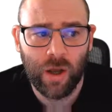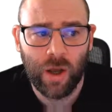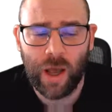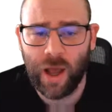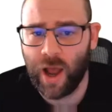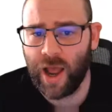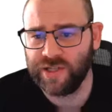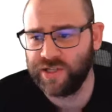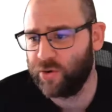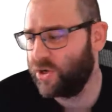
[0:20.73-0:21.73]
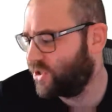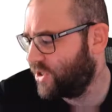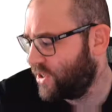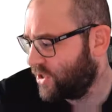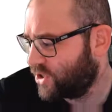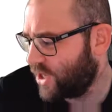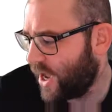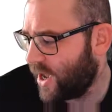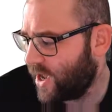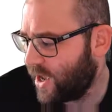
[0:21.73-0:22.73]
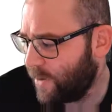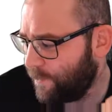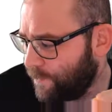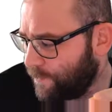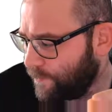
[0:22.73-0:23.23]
I asked a question in the chat, how